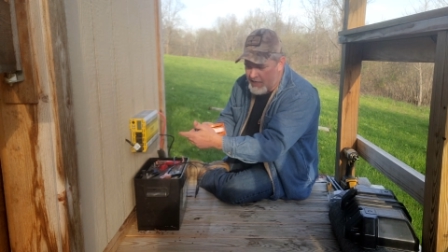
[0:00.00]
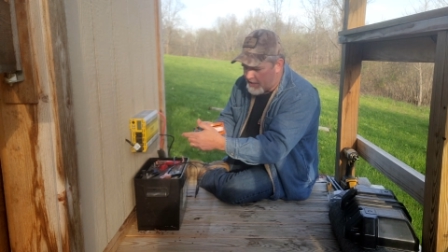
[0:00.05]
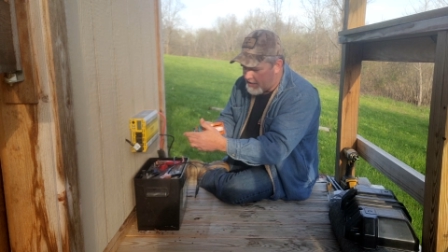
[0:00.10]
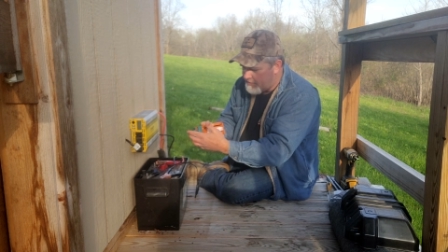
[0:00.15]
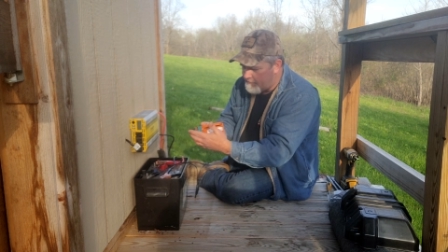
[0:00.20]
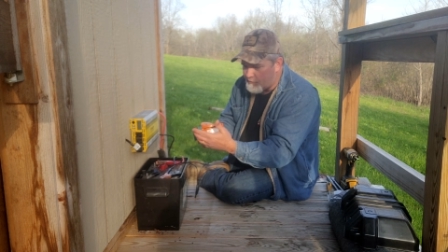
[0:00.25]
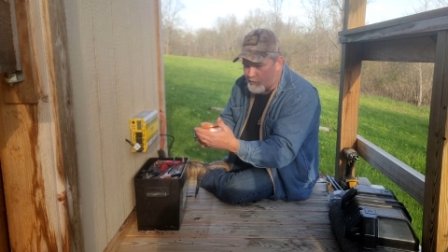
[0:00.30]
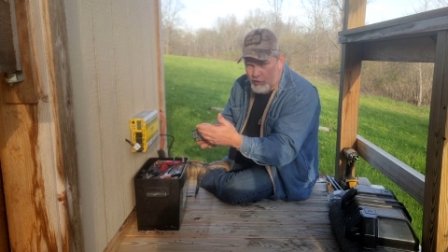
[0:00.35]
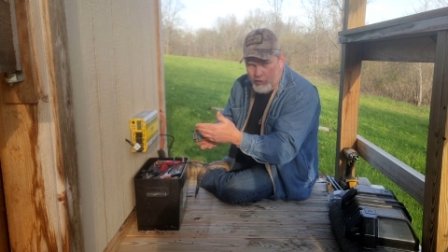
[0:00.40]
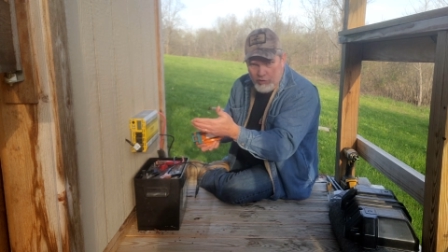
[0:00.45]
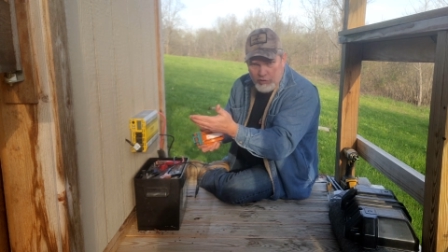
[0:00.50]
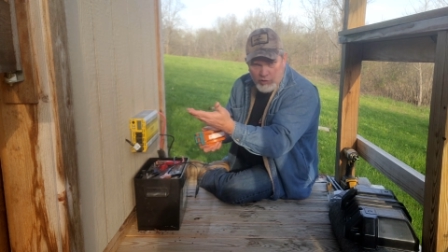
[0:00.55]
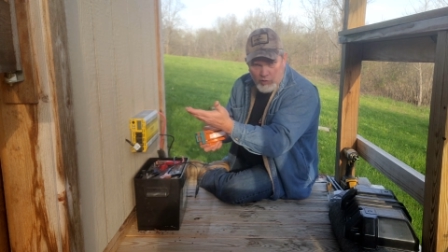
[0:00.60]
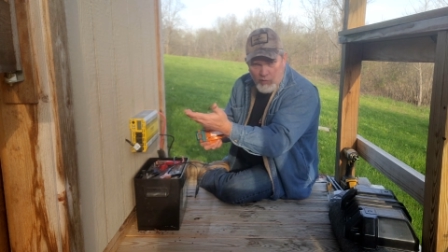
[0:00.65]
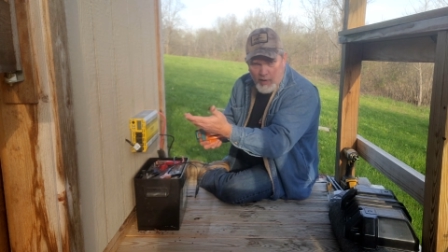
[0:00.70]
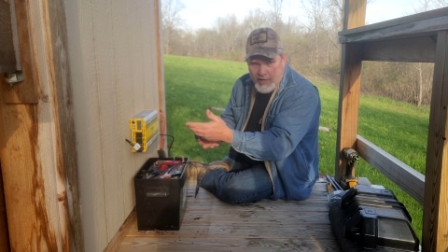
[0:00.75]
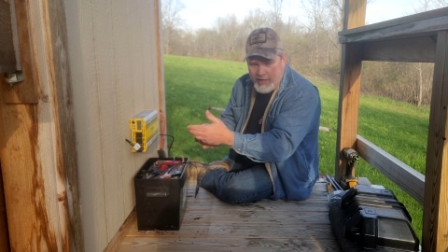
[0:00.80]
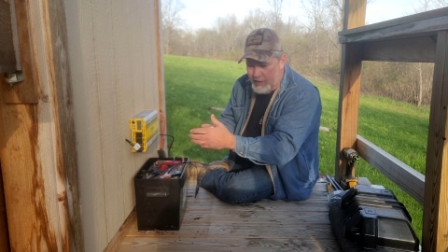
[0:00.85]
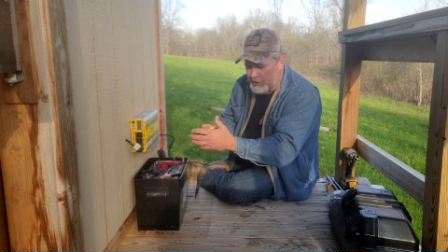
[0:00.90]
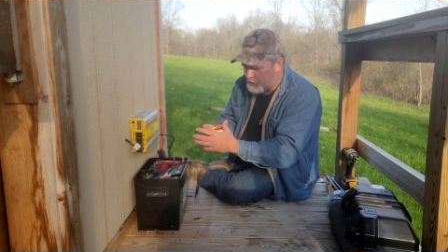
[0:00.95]
inverter,
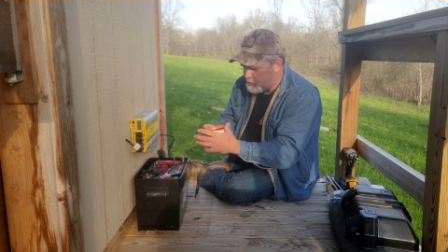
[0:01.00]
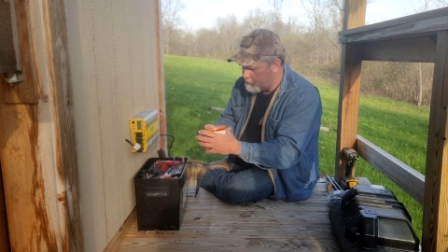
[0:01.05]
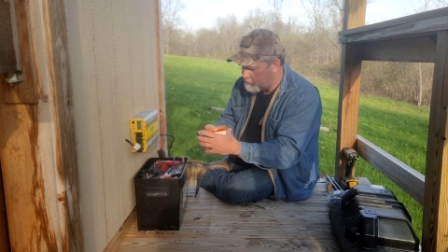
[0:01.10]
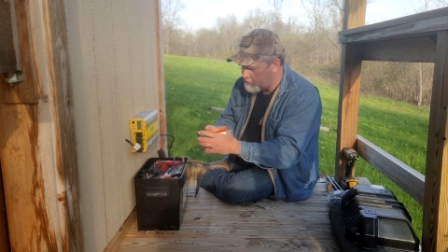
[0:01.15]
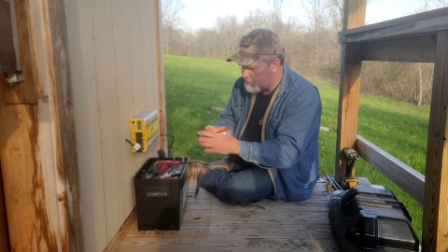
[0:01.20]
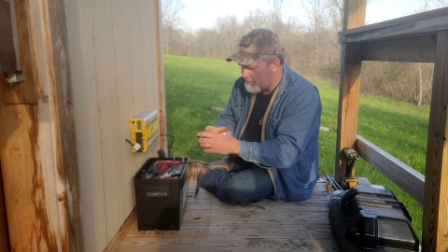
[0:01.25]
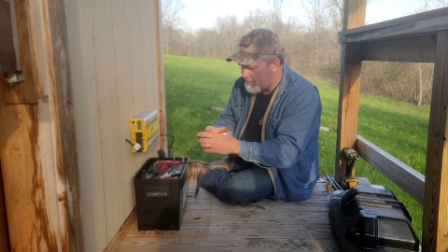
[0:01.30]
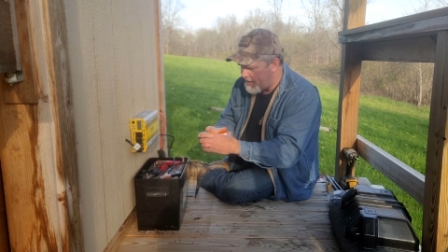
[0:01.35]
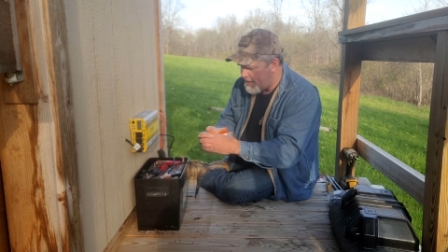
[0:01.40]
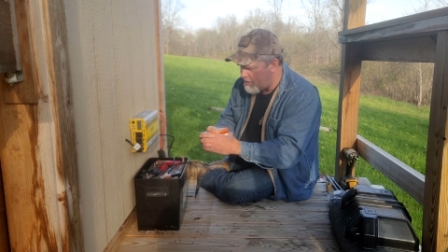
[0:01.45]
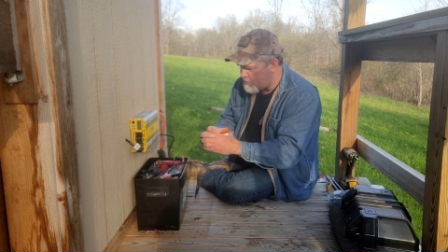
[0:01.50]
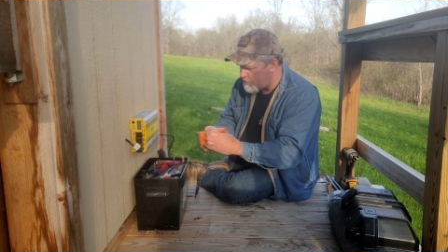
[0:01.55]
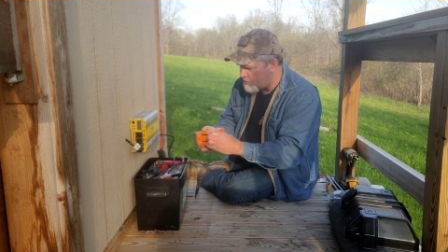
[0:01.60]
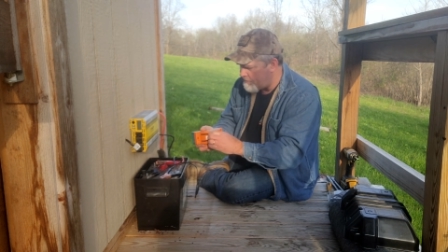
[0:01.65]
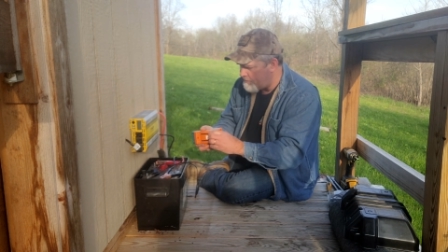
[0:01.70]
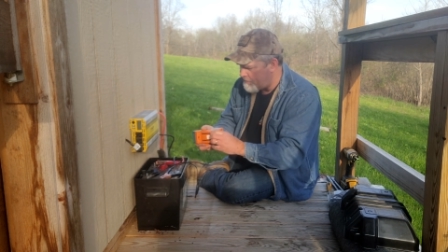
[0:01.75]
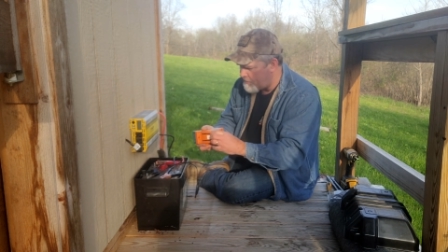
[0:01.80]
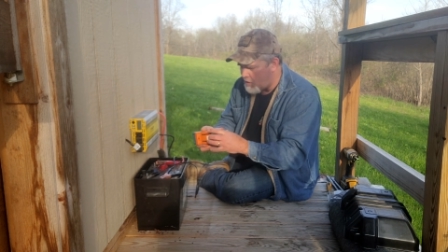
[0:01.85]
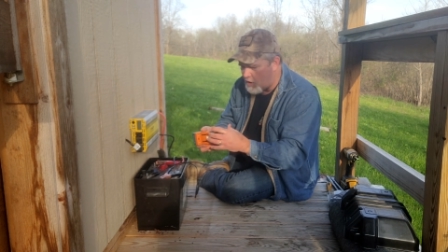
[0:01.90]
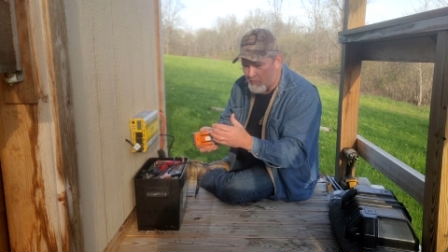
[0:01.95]
so I can use the power.
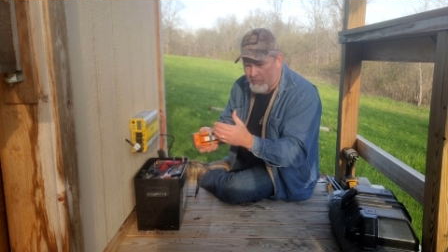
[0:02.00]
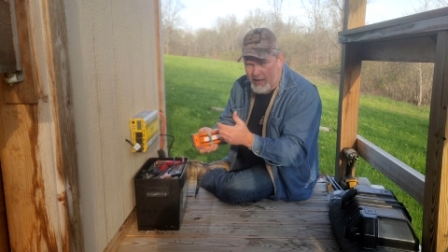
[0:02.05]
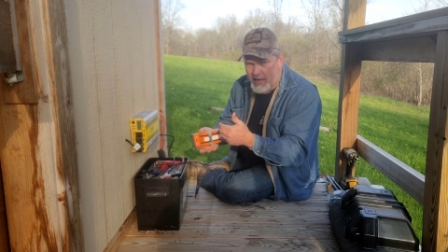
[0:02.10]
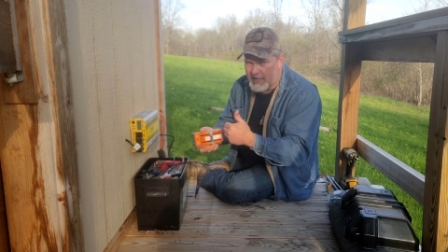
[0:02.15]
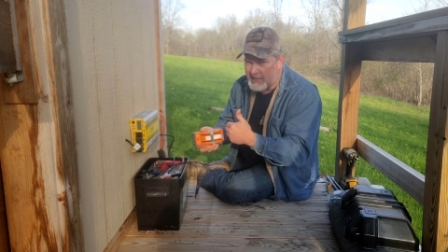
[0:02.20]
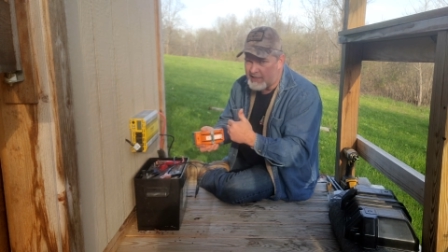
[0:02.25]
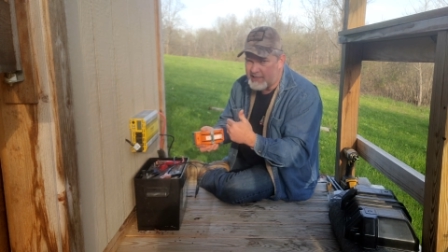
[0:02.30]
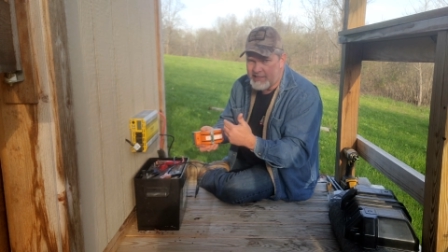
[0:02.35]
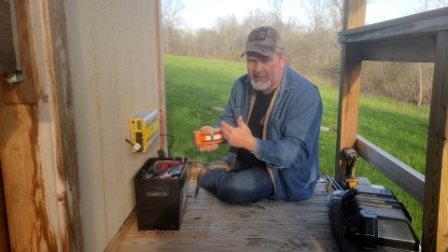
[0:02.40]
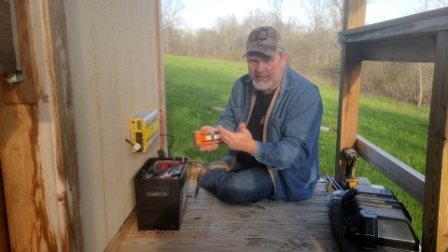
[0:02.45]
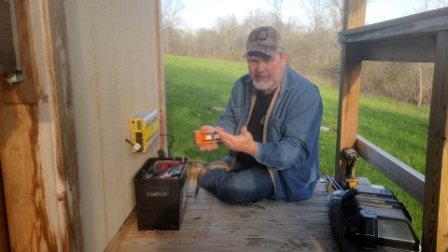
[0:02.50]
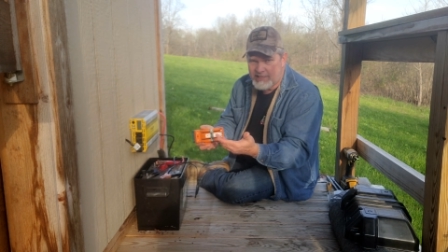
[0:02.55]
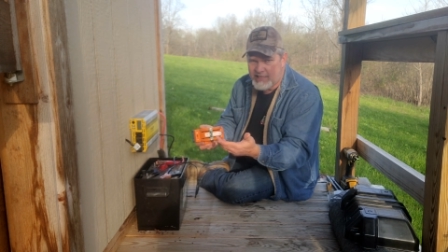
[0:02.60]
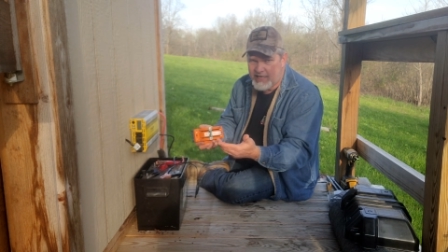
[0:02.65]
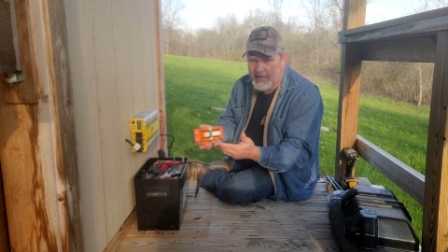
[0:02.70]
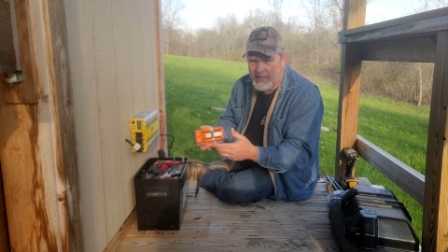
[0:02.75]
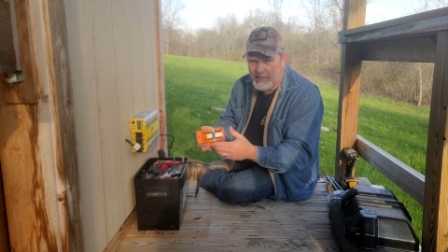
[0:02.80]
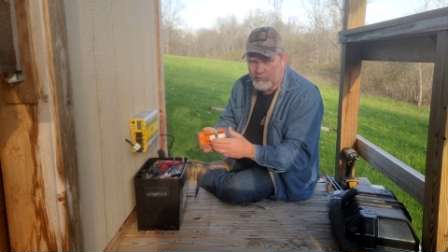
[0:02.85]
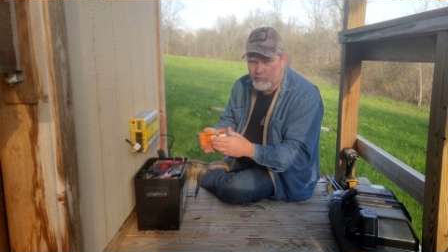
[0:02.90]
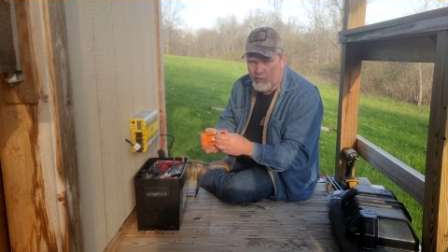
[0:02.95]
Automatically
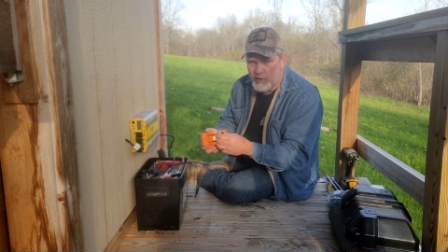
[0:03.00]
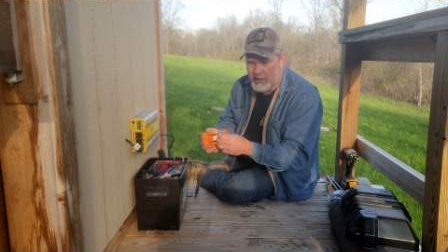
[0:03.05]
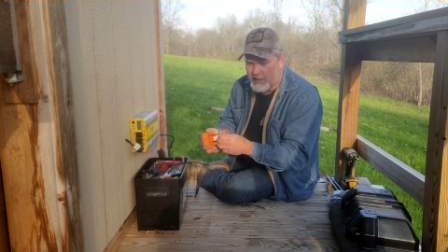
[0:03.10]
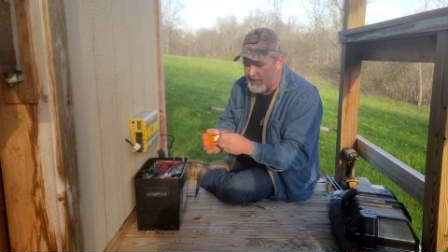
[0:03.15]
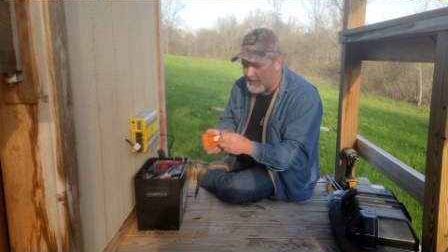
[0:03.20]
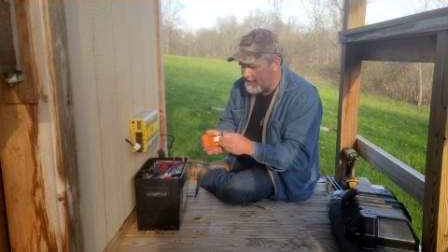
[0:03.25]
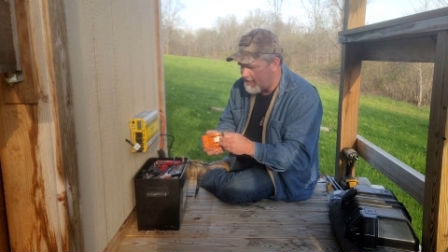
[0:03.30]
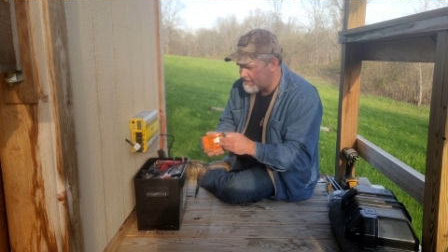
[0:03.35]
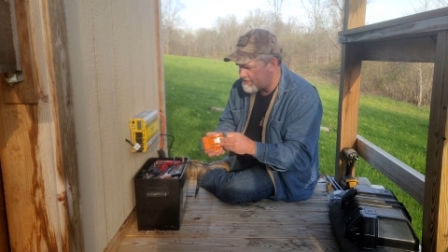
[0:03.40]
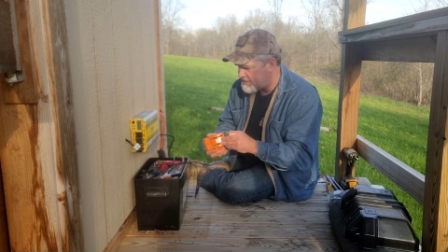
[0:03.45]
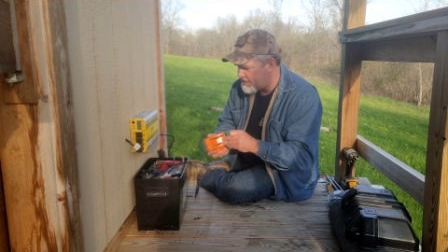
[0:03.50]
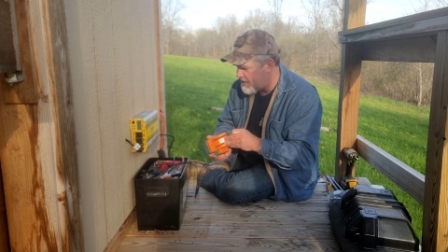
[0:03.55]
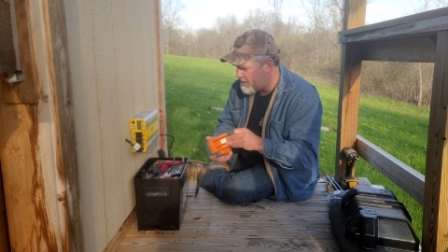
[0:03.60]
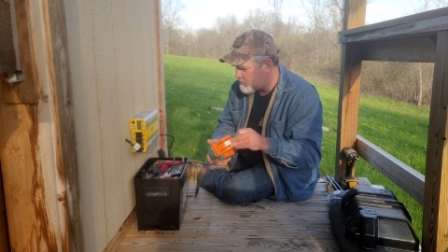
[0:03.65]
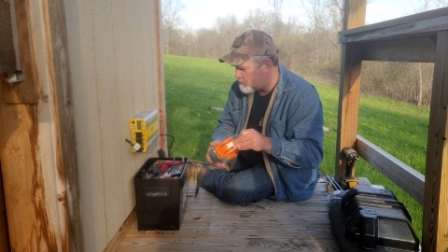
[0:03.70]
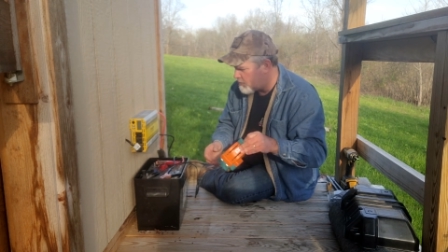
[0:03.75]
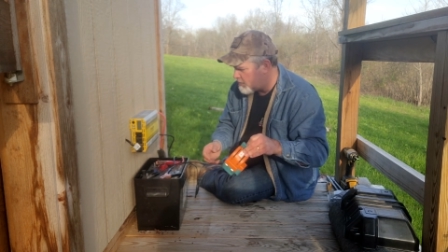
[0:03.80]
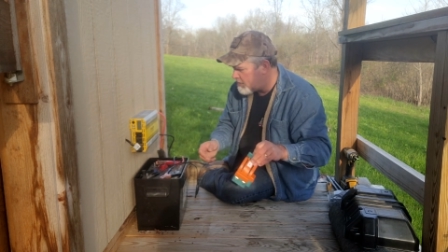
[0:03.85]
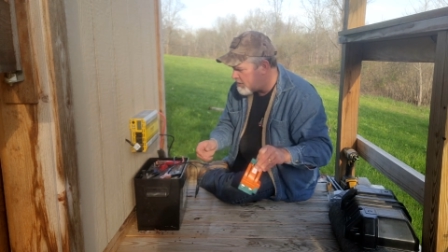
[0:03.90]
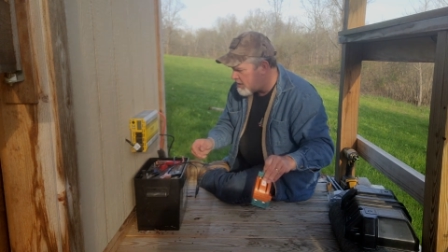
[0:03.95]
disconnects one and connects the
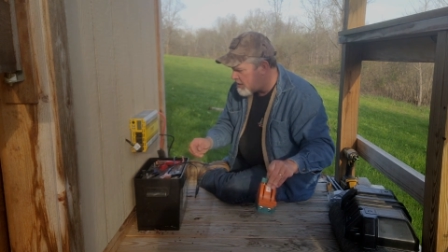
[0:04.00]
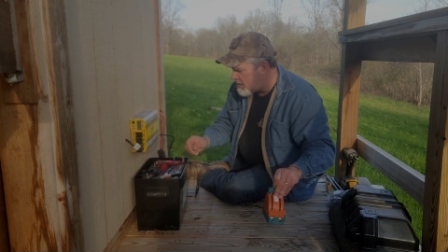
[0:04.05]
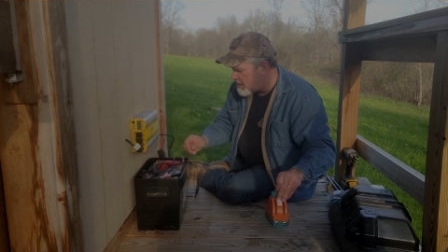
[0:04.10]
other one.